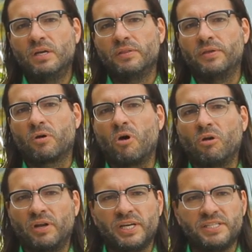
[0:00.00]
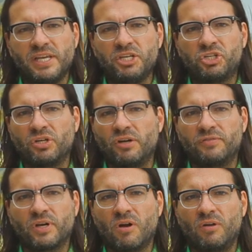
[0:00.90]
The colonization of
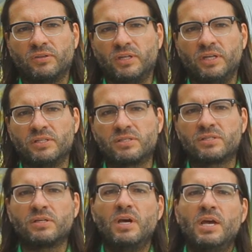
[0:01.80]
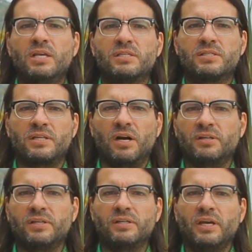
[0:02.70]
the continents
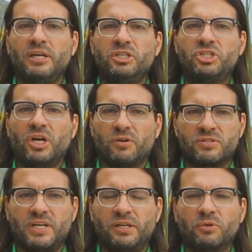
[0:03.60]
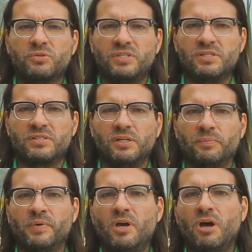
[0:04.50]
started a genocidal
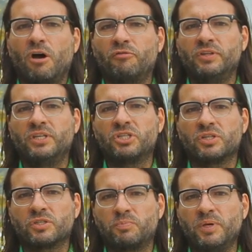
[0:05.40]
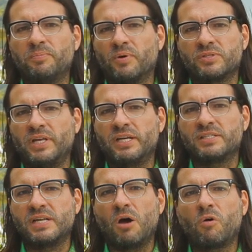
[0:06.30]
system of indigenous peoples that
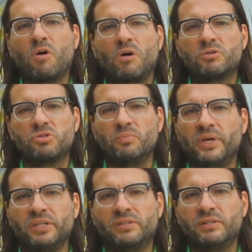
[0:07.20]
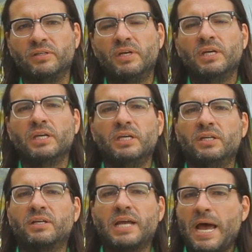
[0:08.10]
is now consummated
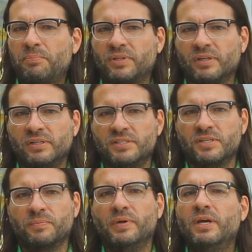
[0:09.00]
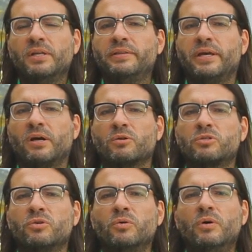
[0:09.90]
in capitalism that
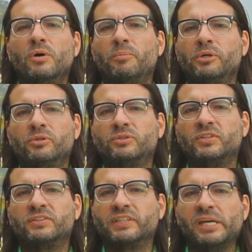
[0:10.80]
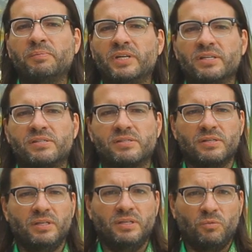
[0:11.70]
also produces sameness
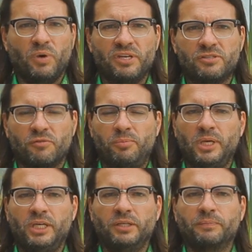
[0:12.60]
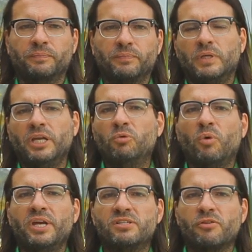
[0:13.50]
in ways of being in
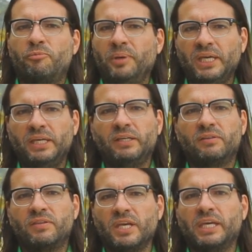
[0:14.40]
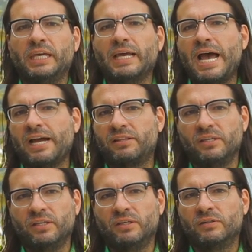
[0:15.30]
ways of being, thinking,
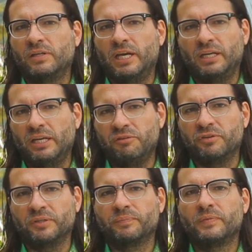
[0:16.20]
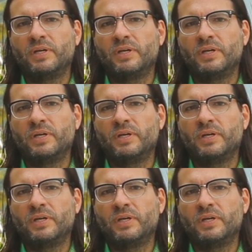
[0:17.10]
acting, and living.